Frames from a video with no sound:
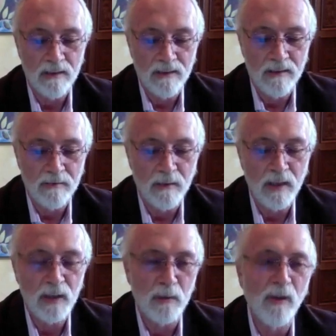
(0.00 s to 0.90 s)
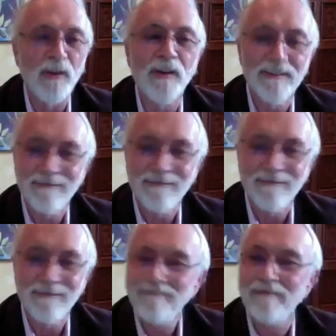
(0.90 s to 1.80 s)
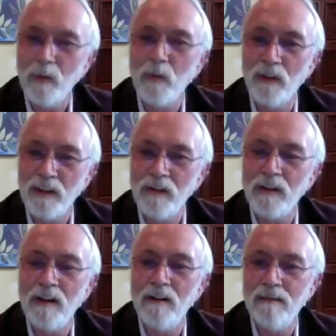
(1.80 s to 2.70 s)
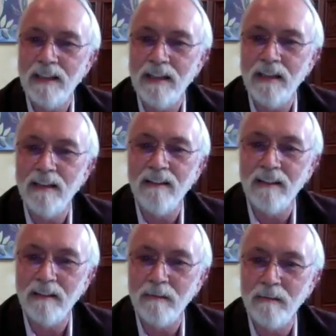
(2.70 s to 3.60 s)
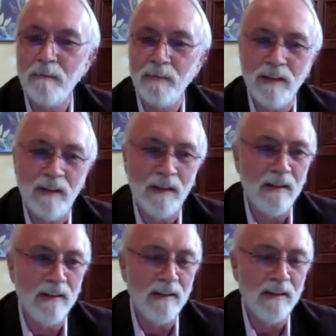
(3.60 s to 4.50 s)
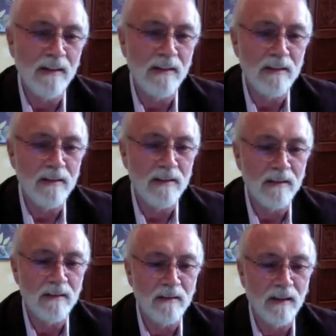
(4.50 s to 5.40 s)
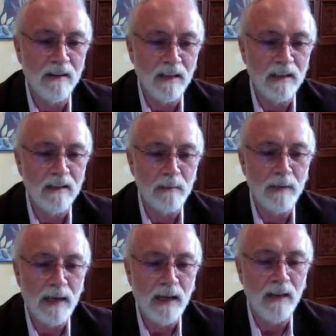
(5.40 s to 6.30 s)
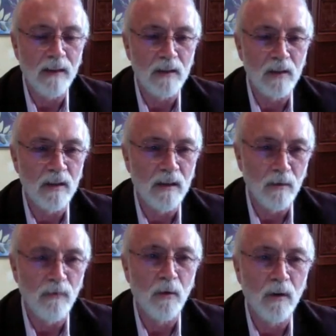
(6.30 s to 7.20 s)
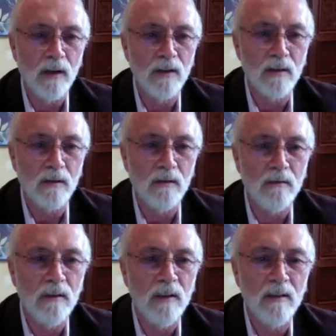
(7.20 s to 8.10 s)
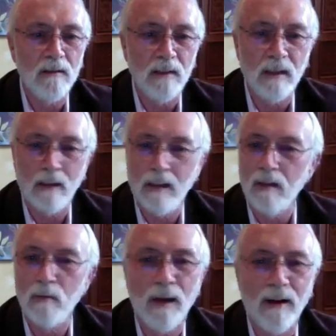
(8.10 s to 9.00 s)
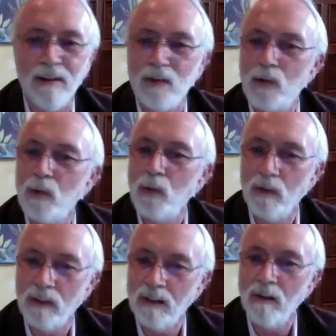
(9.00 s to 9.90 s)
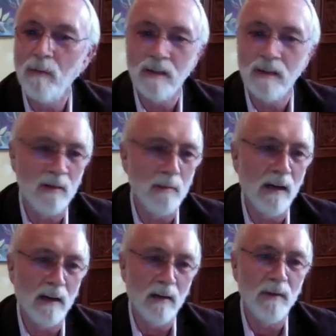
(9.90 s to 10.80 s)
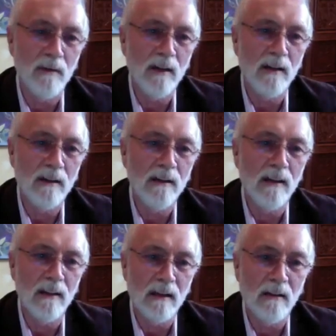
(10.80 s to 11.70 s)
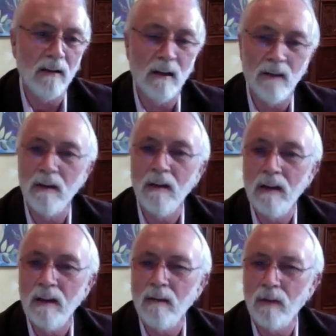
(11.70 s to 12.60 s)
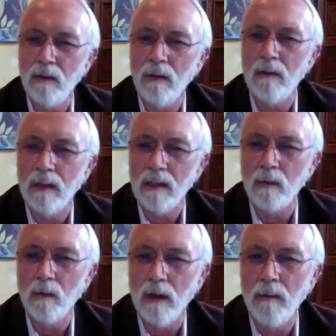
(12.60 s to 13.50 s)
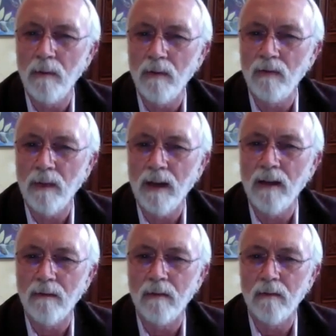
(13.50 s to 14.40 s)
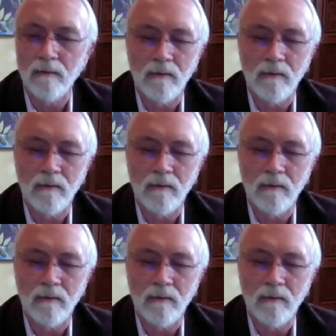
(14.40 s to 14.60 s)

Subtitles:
much smarter than we were a year ago, and I think that the path is there for us to get kids back in school and get our businesses back up and running. And I think a lot of the good things that will happen from that will